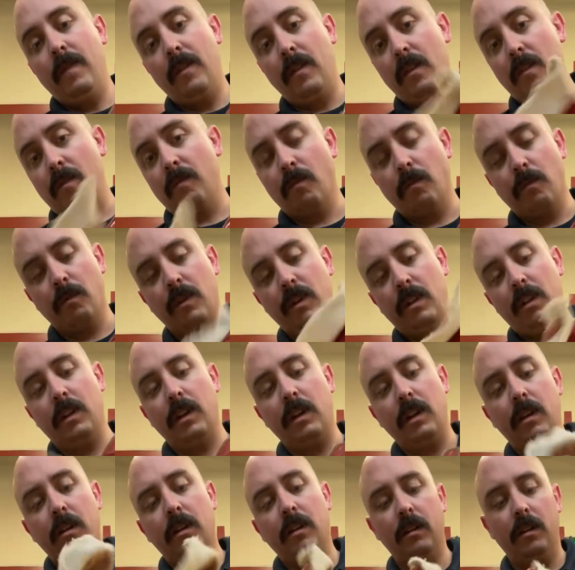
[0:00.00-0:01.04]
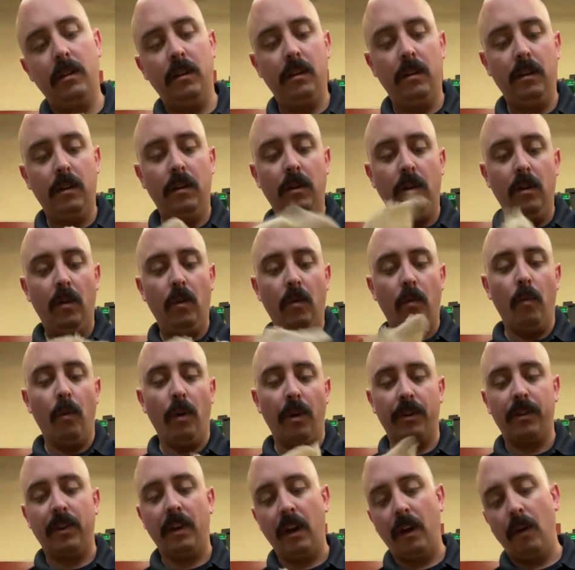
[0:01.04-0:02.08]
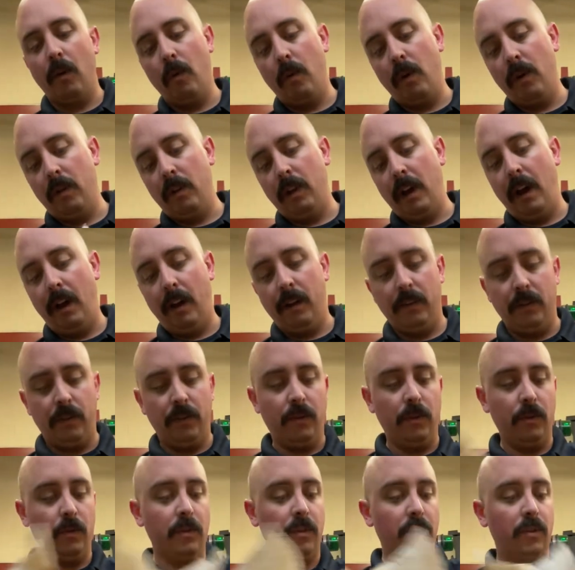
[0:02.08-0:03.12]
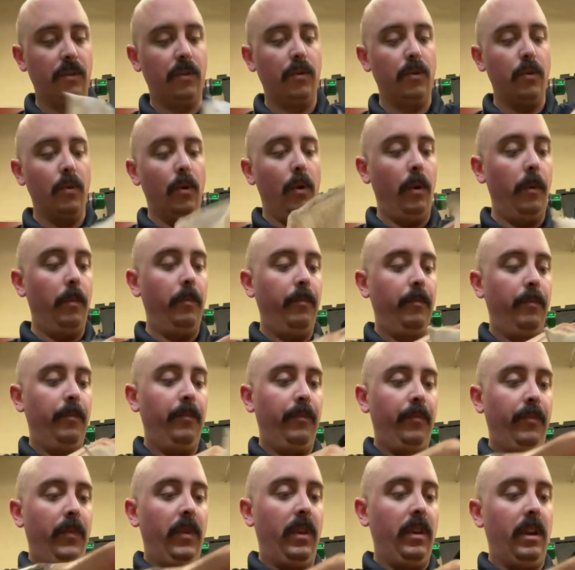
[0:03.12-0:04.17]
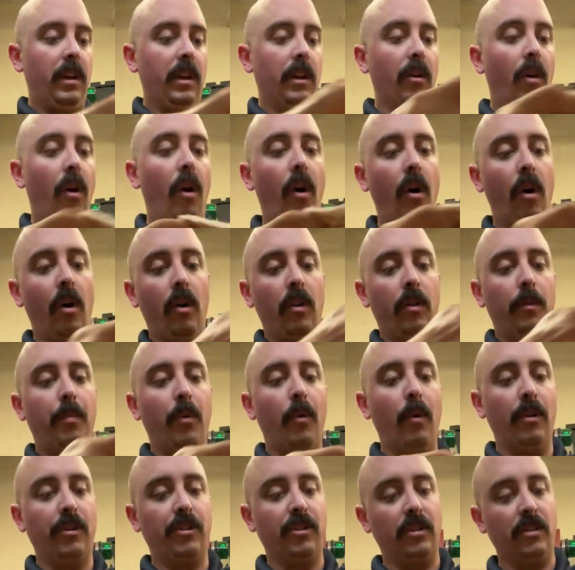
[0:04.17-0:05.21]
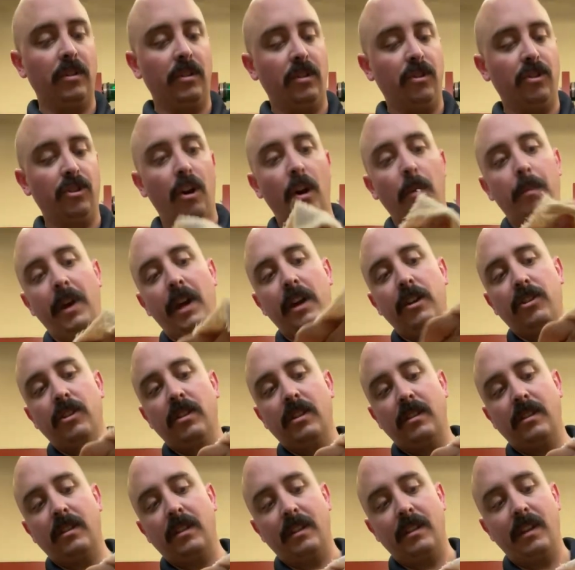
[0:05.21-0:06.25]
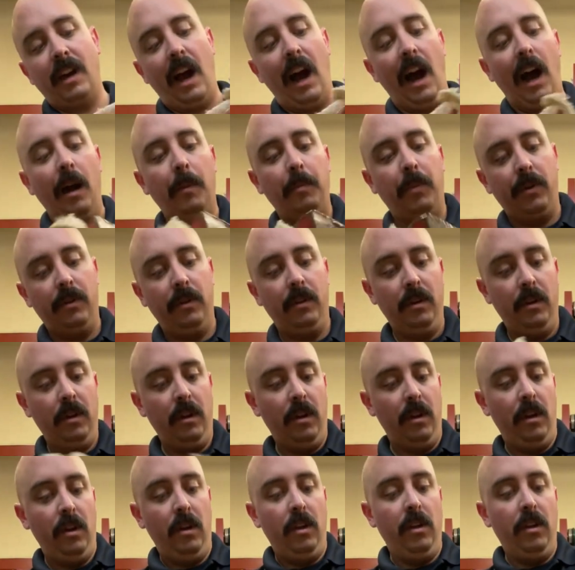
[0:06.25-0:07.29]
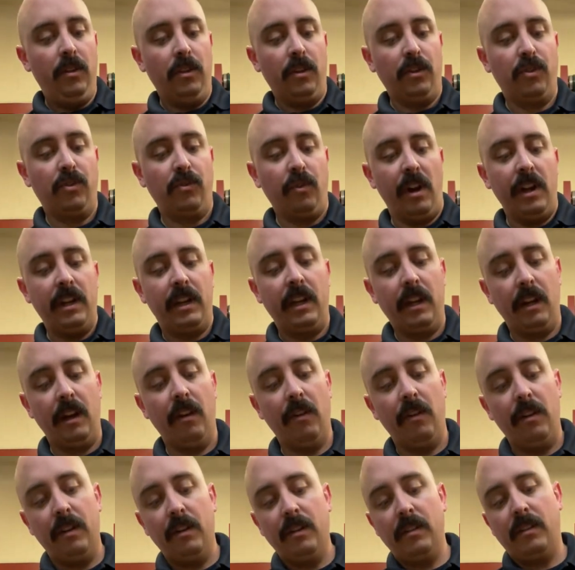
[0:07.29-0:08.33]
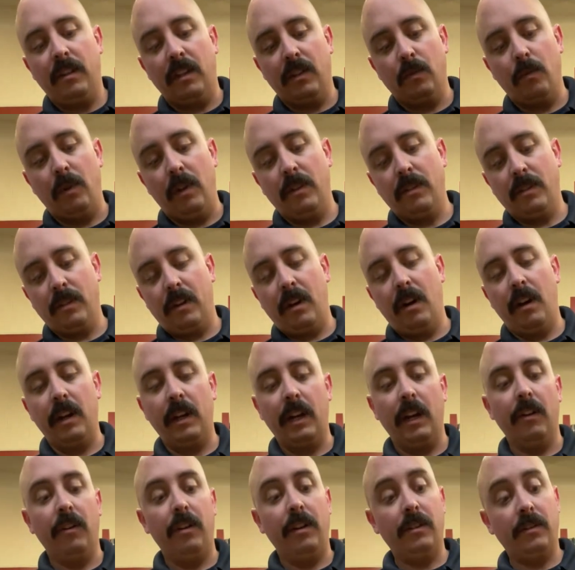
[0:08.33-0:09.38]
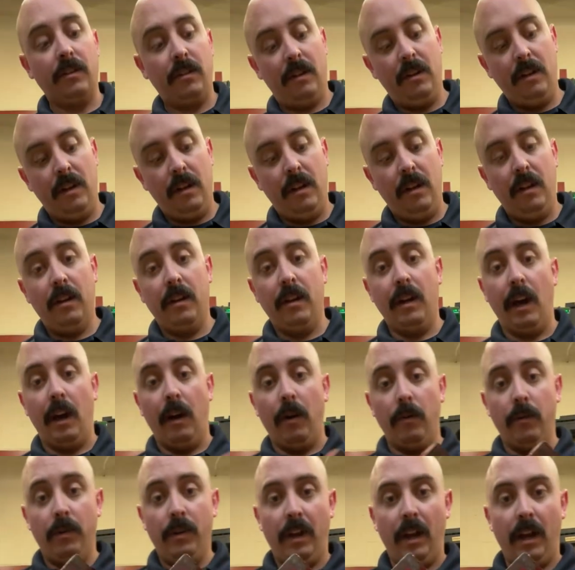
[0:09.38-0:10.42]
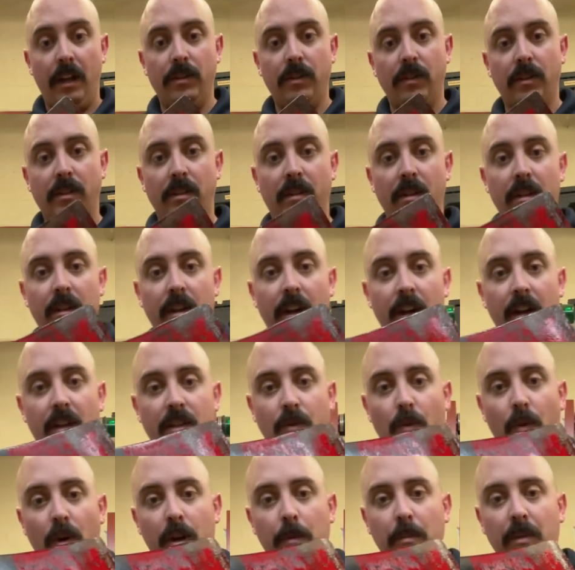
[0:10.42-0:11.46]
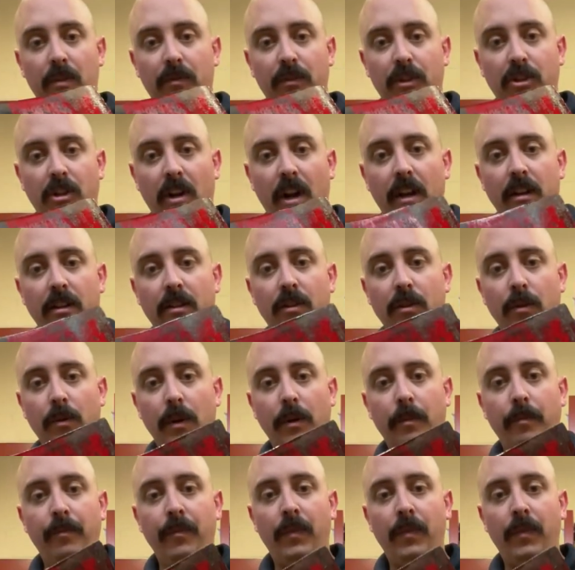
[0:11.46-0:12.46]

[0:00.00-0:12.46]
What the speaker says: and really work that oil onto the tool in all the portions, the sharp edges, the top, the striking areas, as well as the cutting areas. Now, as you can see, that has quite a bit of a shine to it.